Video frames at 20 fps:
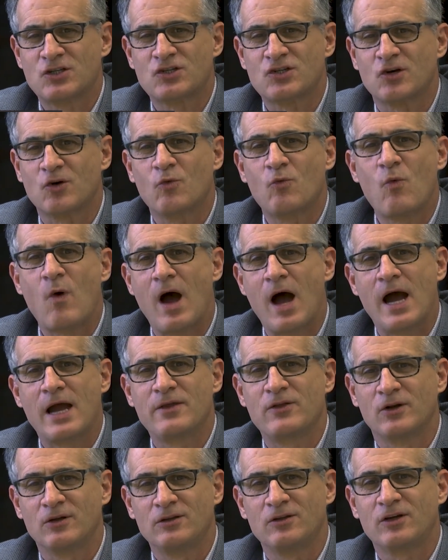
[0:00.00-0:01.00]
sure why
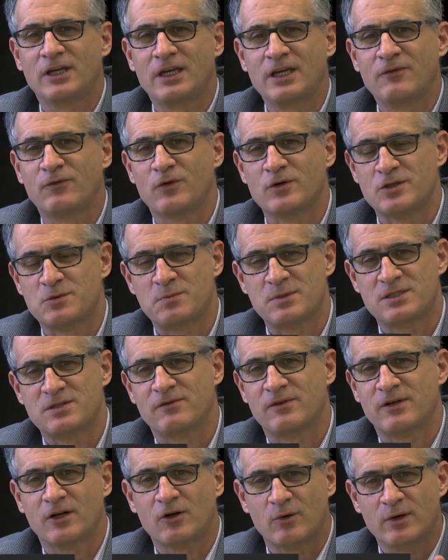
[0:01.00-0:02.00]
they're looking for a
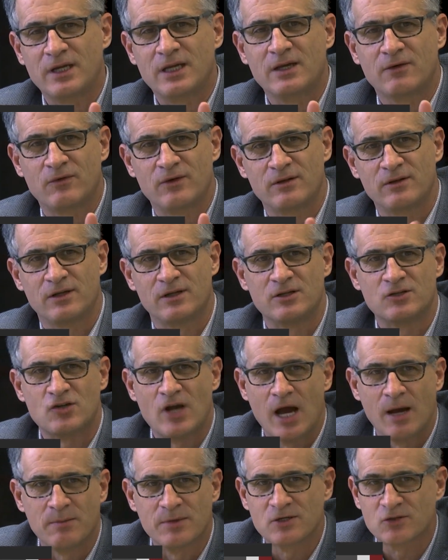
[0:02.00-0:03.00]
specific degree given the
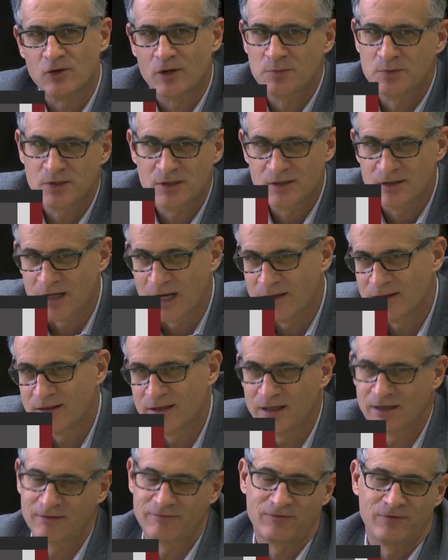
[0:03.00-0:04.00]
job description. I
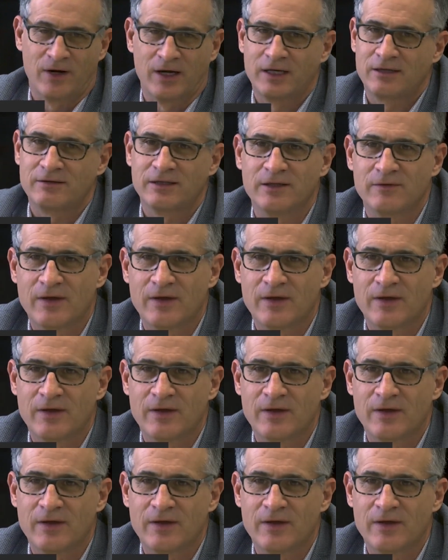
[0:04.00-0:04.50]
think, frankly,